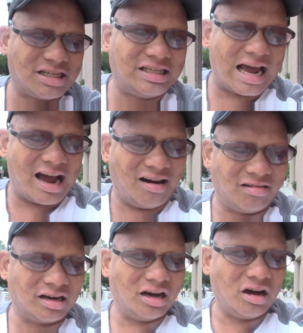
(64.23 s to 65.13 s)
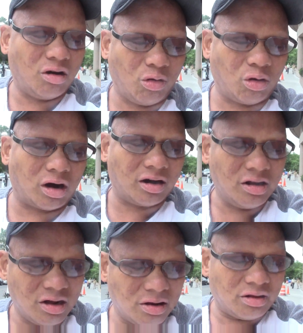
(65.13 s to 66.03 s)
us down, or
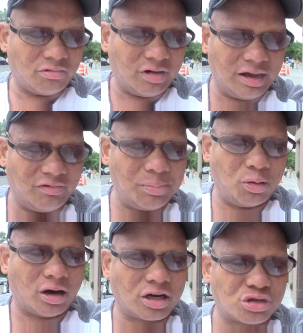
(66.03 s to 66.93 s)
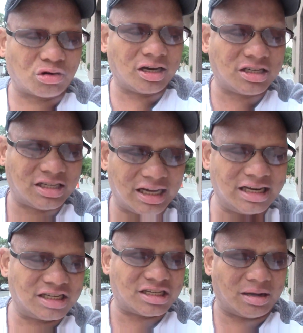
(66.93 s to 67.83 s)
we put our trust
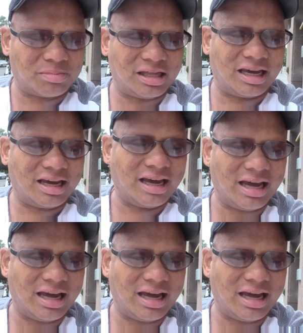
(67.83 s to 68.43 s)
in something